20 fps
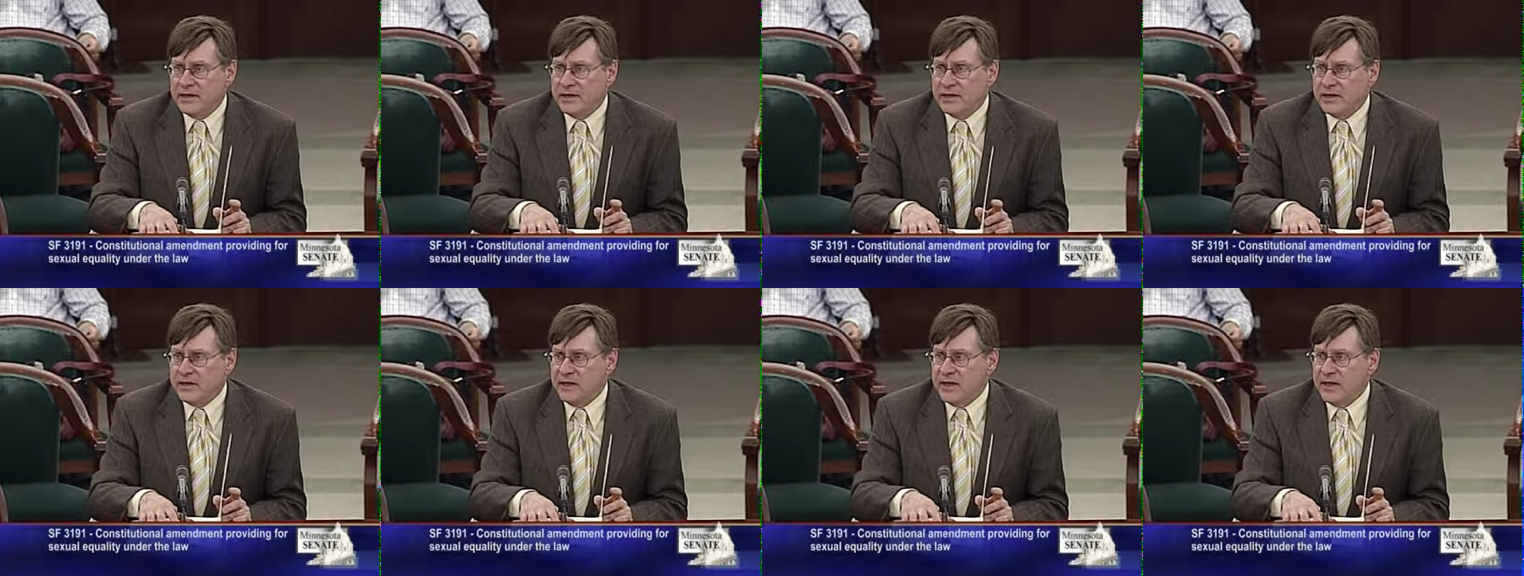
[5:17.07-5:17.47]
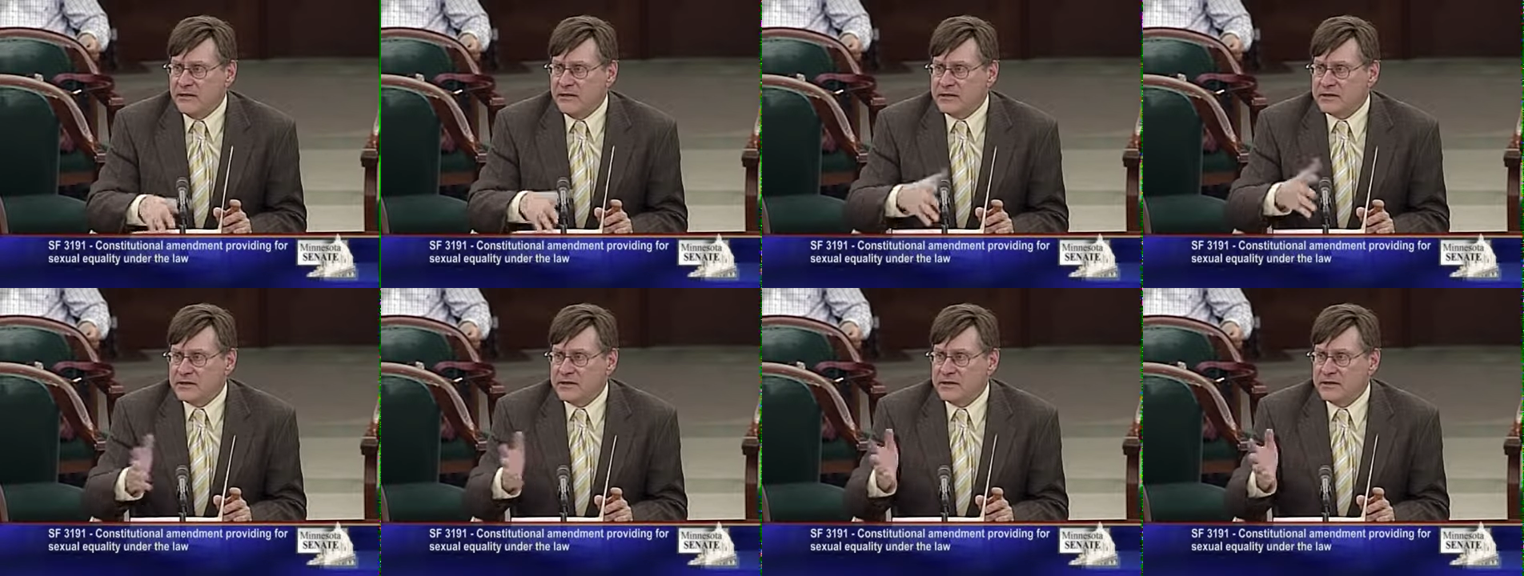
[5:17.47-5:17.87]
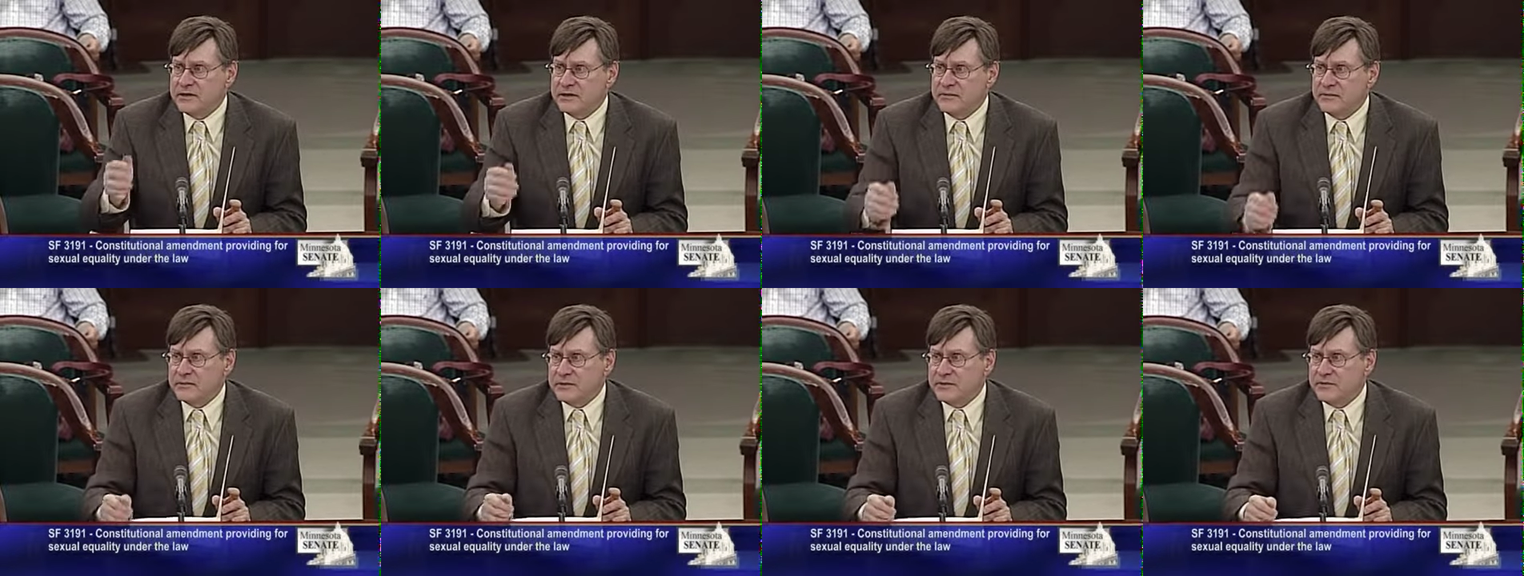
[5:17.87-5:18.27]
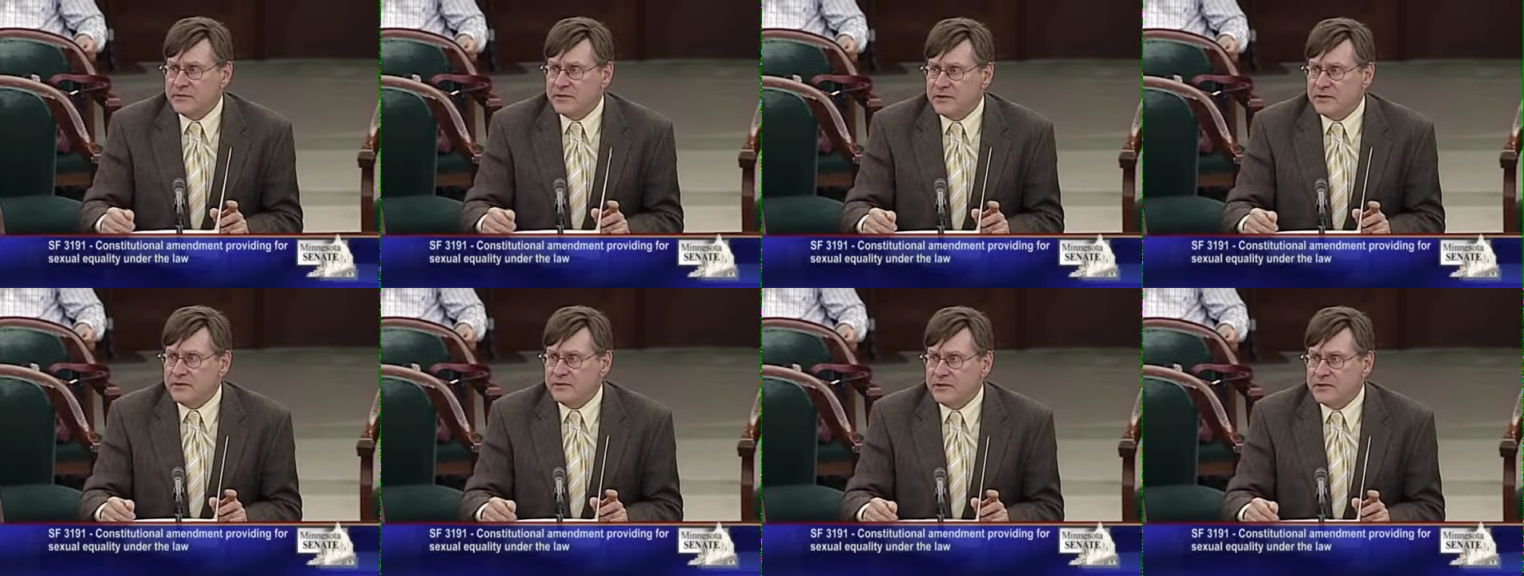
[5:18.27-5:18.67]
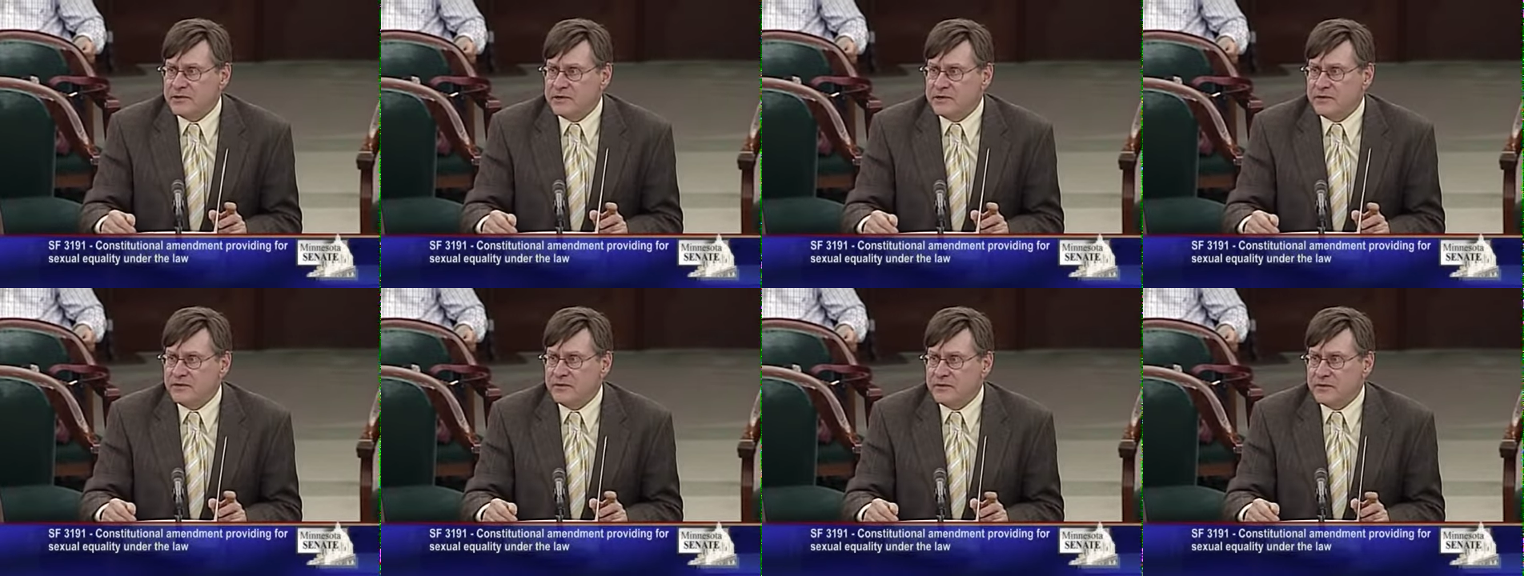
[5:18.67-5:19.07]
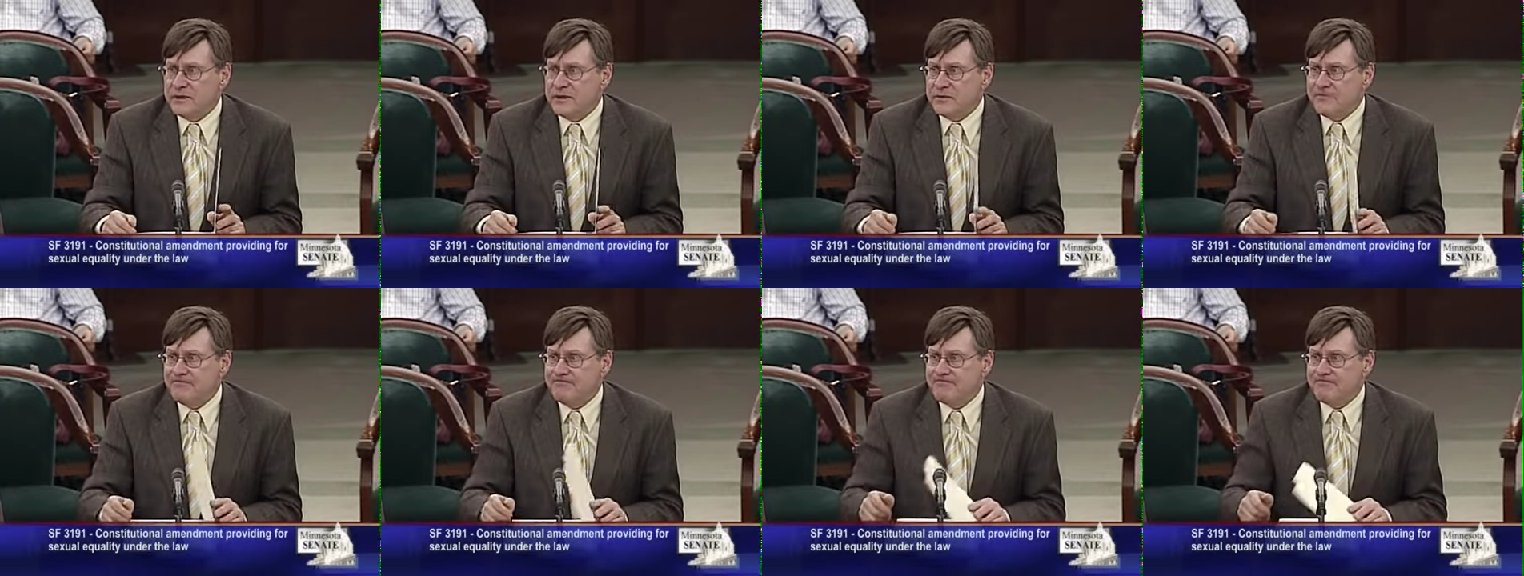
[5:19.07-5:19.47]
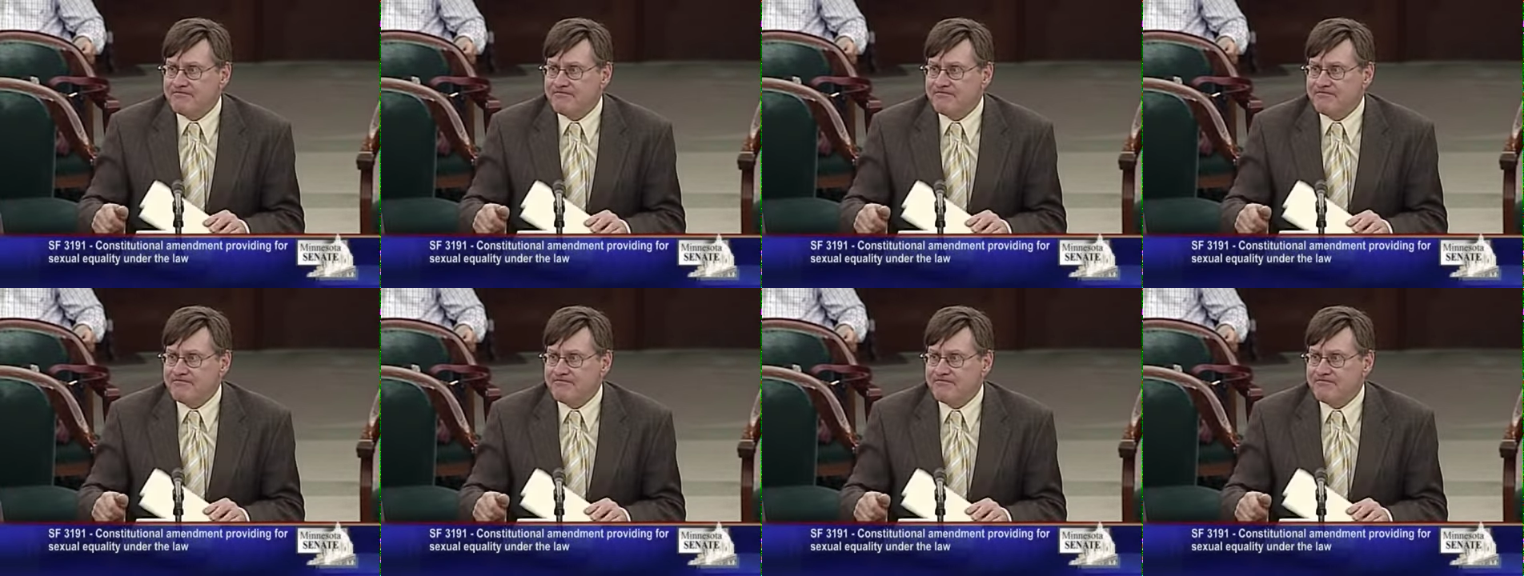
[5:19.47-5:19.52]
and allow us then to proceed from there.